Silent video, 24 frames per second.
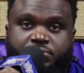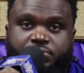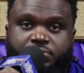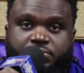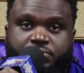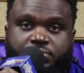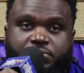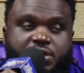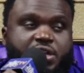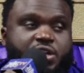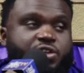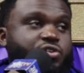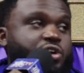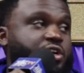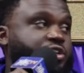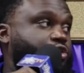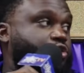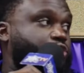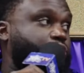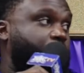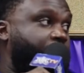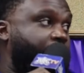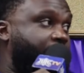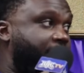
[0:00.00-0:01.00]
Yeah, you a
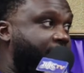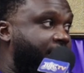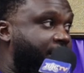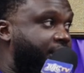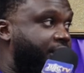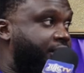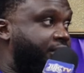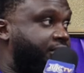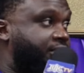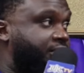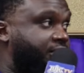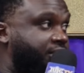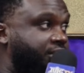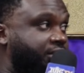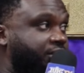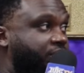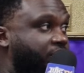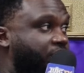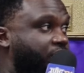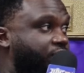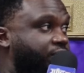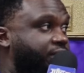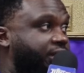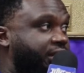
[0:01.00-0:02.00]
trade, or, you
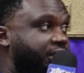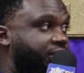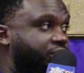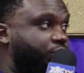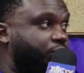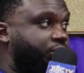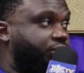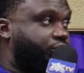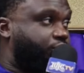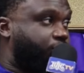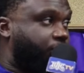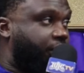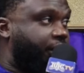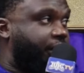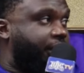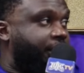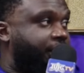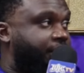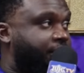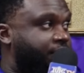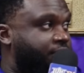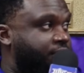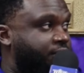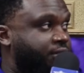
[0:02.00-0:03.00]
know, get into a
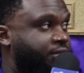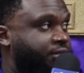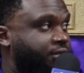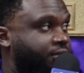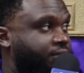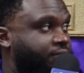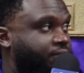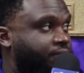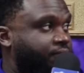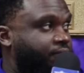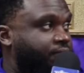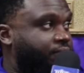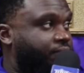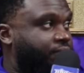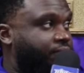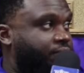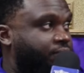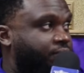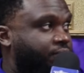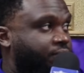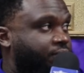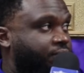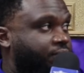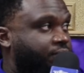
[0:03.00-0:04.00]
trade.
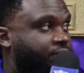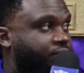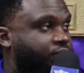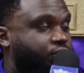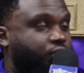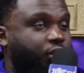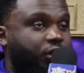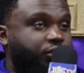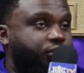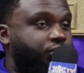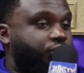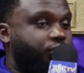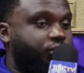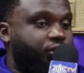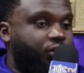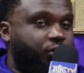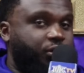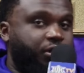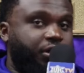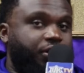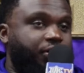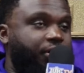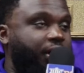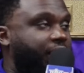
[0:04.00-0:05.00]
Start, you know,
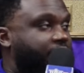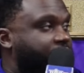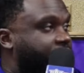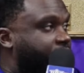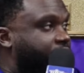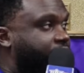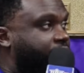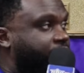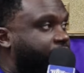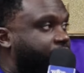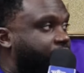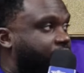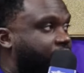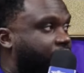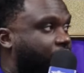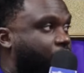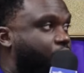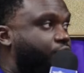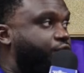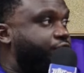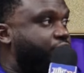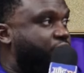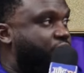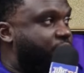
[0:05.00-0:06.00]
learn how to
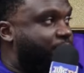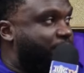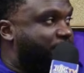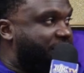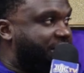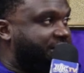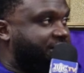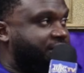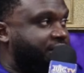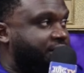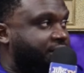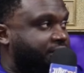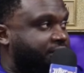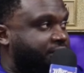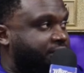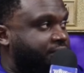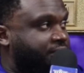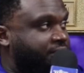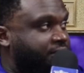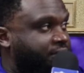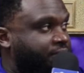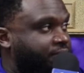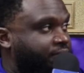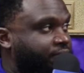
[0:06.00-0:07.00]
own your own business.
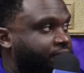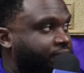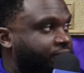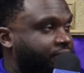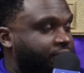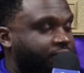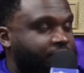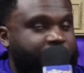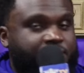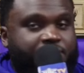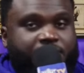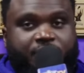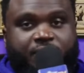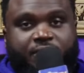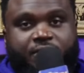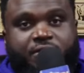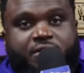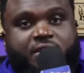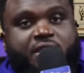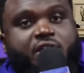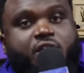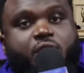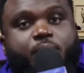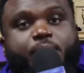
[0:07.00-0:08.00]

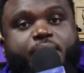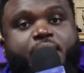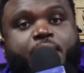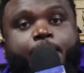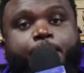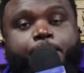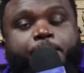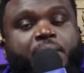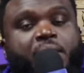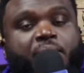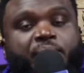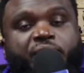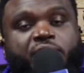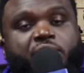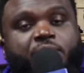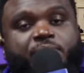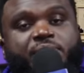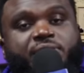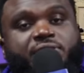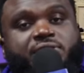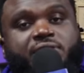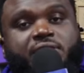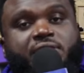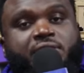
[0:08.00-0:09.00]
You ain't gonna be a bum. You ain't gonna be
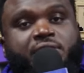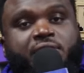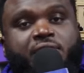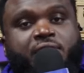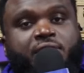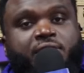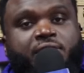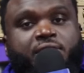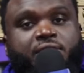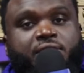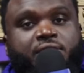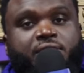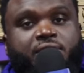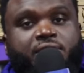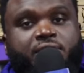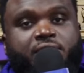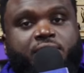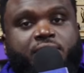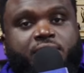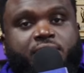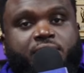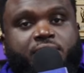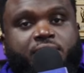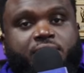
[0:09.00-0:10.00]
sitting there
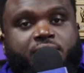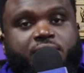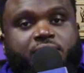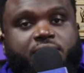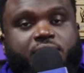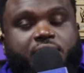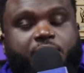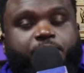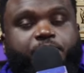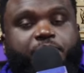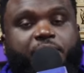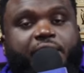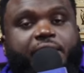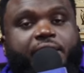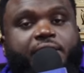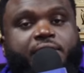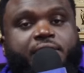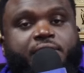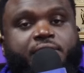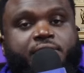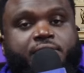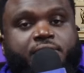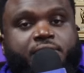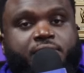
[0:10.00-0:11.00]

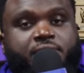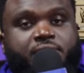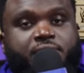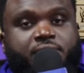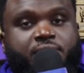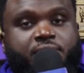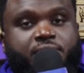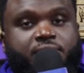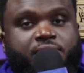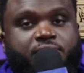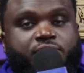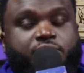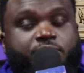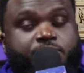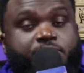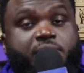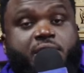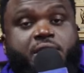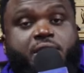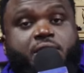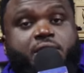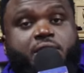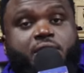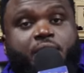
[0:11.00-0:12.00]
complaining to
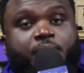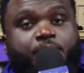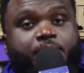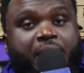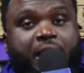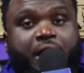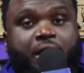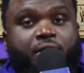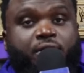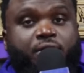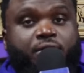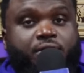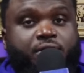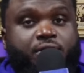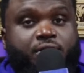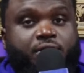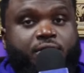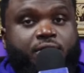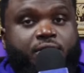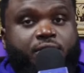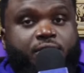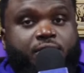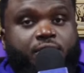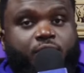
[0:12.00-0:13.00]
me about
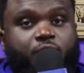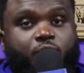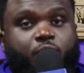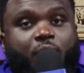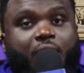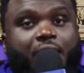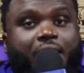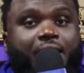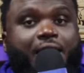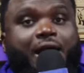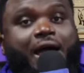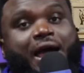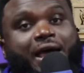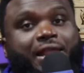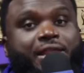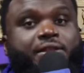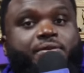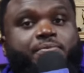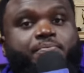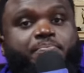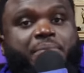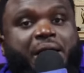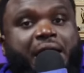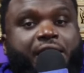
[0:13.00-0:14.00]
why I
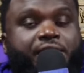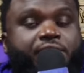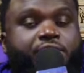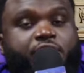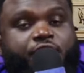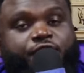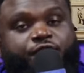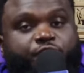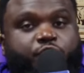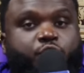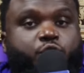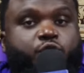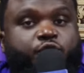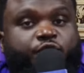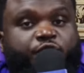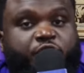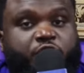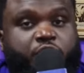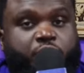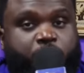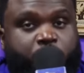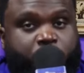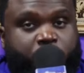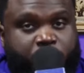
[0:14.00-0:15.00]
didn't buy enough food for
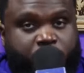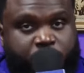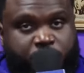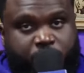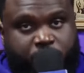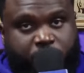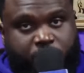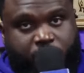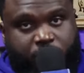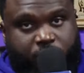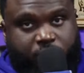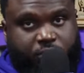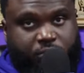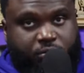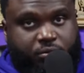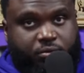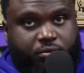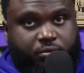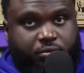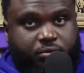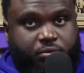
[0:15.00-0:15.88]
you. Right.